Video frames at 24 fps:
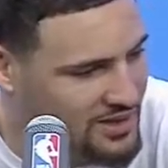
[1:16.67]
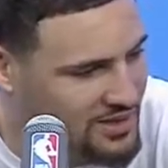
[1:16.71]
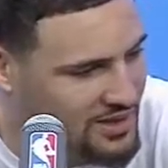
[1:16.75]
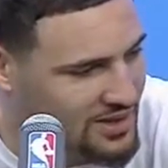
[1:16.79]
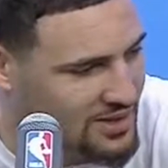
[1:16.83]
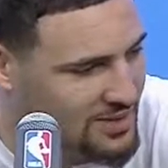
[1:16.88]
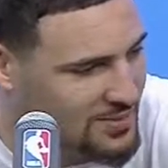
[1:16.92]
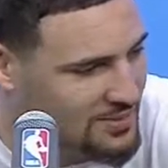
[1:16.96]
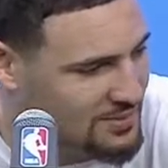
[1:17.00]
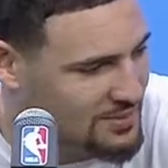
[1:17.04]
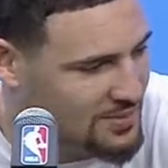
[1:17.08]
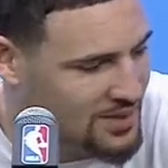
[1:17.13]

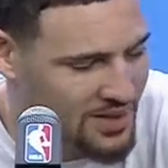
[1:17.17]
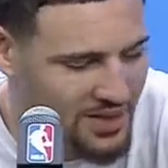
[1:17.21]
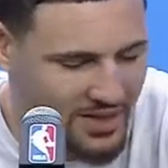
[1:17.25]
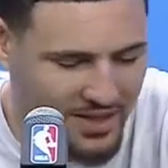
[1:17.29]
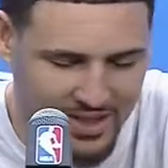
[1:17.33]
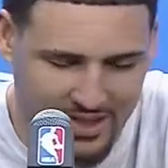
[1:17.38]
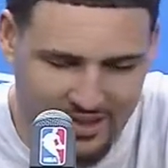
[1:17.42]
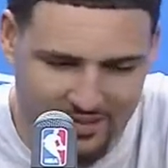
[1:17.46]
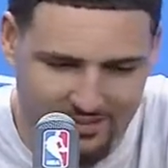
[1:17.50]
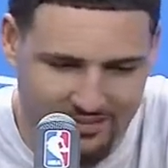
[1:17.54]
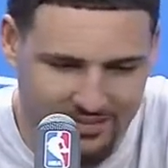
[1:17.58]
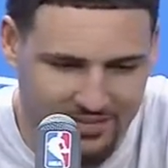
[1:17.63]
I
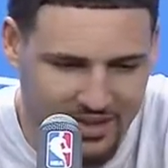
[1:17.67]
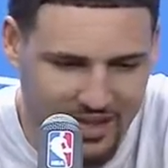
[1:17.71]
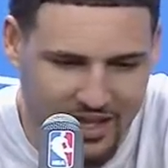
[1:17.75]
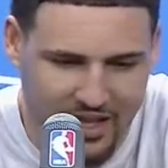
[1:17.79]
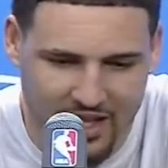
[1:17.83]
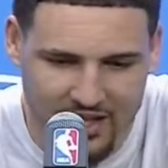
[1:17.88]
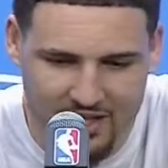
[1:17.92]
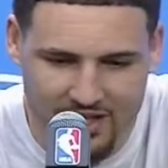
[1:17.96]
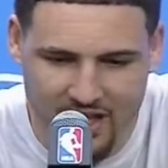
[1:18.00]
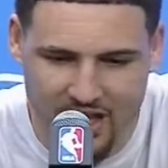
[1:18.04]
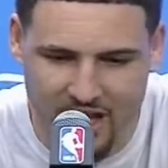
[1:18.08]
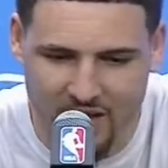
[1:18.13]
mean, I
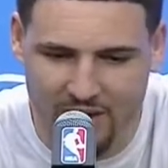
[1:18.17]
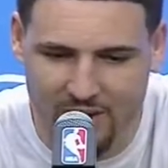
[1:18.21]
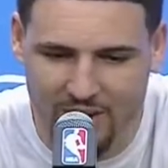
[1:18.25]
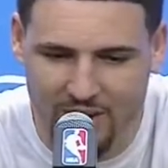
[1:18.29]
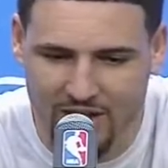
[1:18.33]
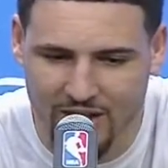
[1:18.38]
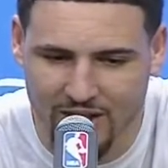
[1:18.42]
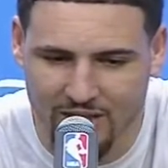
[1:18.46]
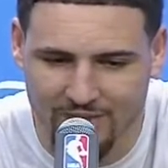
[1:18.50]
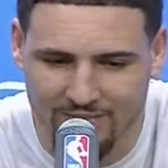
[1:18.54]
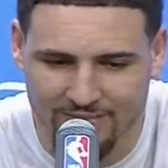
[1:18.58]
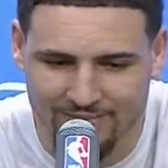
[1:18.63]
got tangled
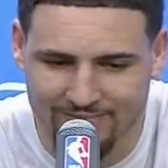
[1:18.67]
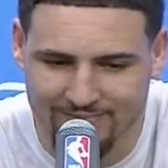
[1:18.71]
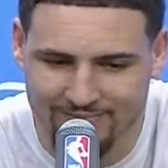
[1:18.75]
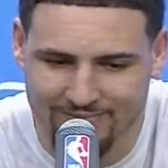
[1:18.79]
up.